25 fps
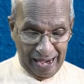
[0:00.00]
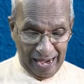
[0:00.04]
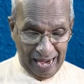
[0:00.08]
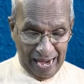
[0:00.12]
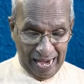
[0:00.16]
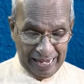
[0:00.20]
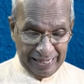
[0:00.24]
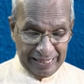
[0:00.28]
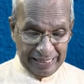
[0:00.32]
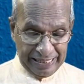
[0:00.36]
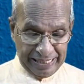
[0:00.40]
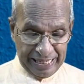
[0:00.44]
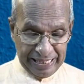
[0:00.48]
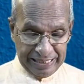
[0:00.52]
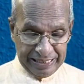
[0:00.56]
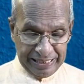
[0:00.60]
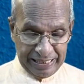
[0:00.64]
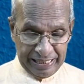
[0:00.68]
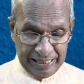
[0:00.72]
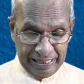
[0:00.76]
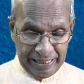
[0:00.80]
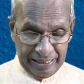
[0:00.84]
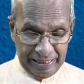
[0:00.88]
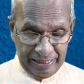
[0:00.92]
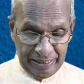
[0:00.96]
and
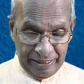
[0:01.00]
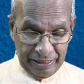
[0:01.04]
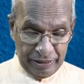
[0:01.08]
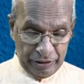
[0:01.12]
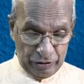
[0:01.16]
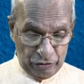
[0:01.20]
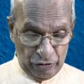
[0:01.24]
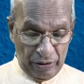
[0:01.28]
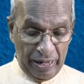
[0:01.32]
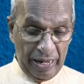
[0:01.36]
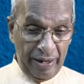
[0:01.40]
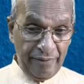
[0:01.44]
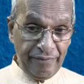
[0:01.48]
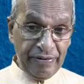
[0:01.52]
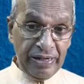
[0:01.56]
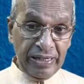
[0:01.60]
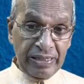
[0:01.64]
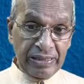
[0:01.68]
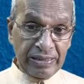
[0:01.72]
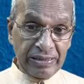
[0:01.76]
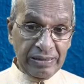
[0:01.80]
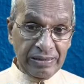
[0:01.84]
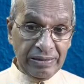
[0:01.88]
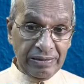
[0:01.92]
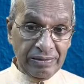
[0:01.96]
getting into
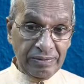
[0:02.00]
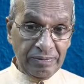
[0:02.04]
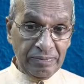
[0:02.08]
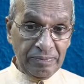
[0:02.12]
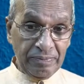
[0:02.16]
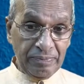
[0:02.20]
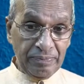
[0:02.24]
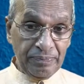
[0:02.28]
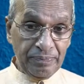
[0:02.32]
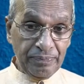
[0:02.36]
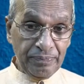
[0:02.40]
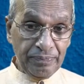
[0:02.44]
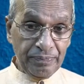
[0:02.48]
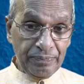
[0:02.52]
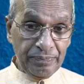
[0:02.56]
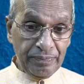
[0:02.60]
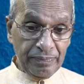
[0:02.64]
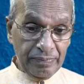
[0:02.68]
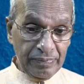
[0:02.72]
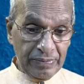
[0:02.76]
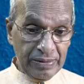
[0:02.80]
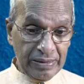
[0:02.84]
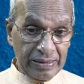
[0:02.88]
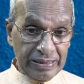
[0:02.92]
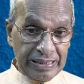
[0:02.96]
heaven.
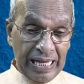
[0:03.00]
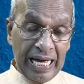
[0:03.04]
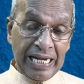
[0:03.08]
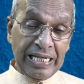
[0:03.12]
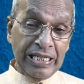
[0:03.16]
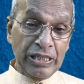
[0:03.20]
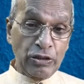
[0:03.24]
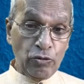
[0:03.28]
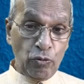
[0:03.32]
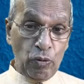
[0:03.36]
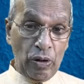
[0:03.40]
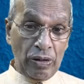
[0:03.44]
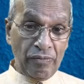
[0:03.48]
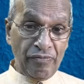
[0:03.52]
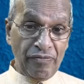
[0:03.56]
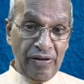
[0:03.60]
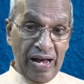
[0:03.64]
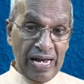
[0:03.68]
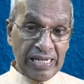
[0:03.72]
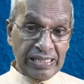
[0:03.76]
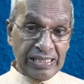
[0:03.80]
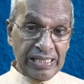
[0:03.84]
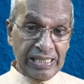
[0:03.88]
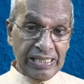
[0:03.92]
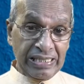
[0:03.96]
That is one
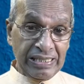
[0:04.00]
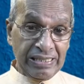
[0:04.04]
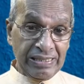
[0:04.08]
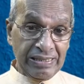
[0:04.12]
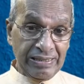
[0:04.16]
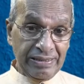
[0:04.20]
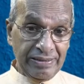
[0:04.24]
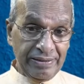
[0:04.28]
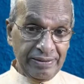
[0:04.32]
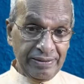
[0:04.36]
facet.